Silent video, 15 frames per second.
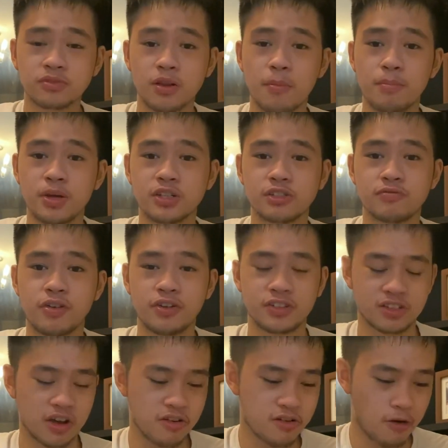Meat is very
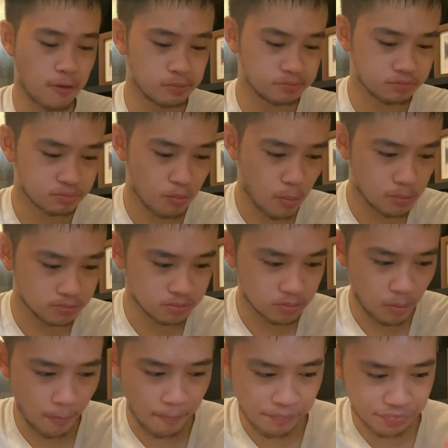tender.
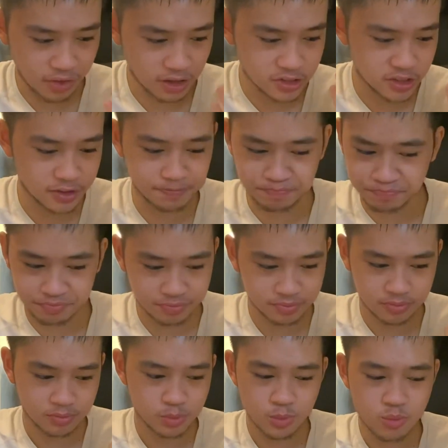As in,
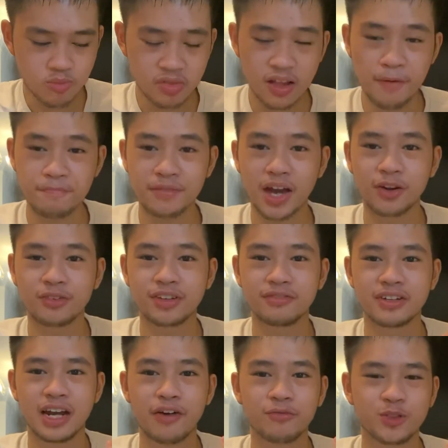I don't
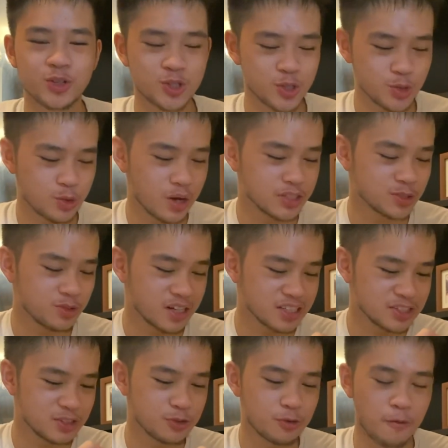even have to chew. As soon
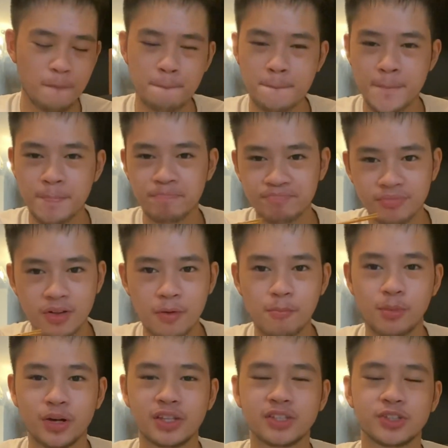as you
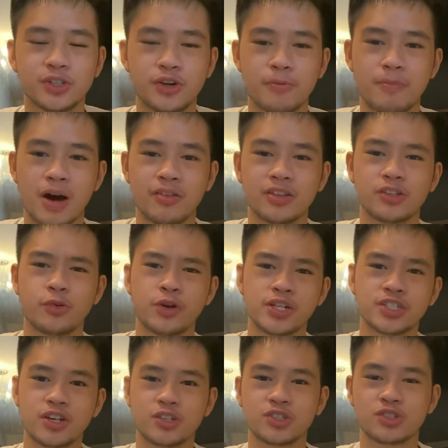put it into your mouth, it already
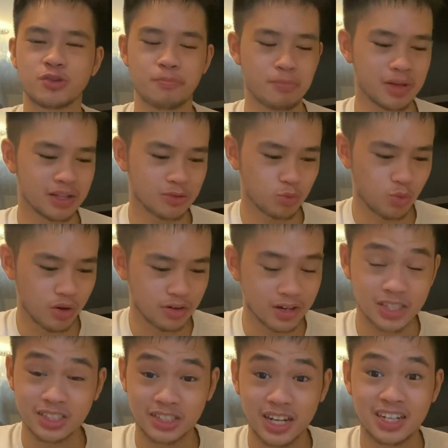starts to melt.
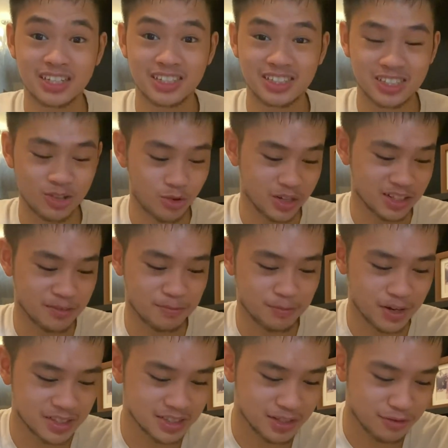That is quite
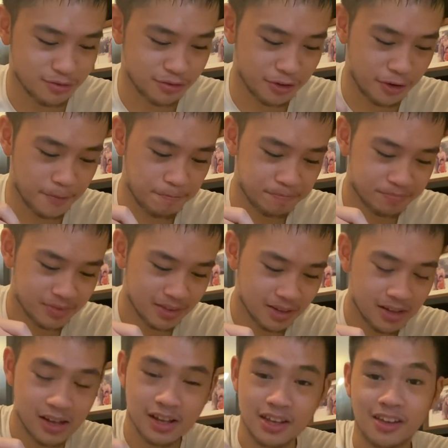impressive for
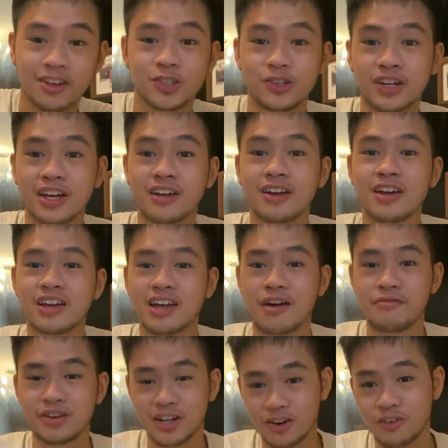Considering
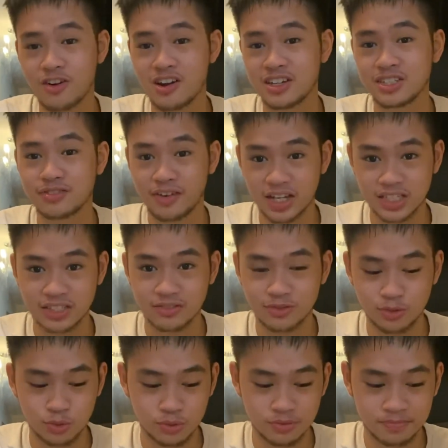Cafe de Coral is fast
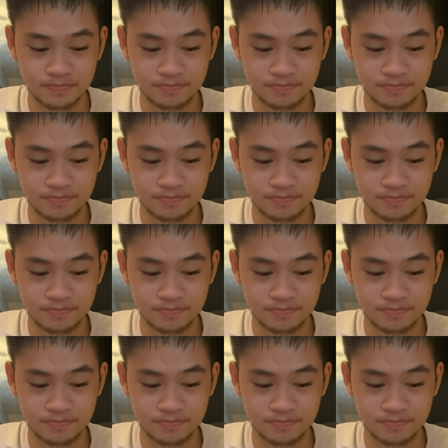food,